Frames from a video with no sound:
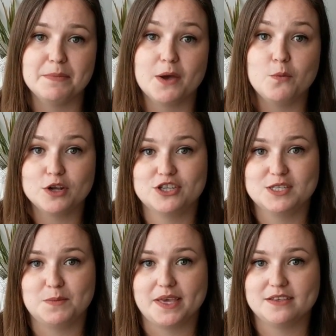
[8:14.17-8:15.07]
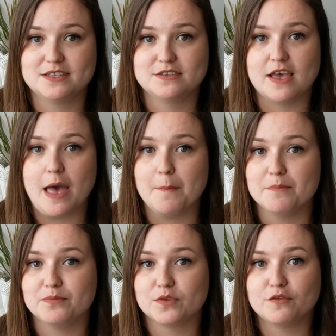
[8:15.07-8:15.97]
and watch your space
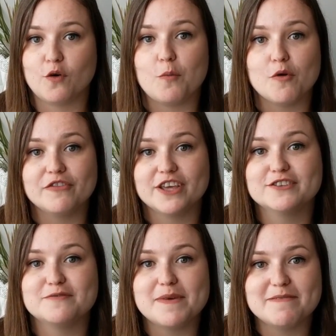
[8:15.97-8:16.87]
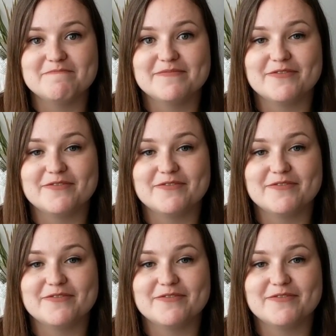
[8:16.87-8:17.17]
for more videos from me.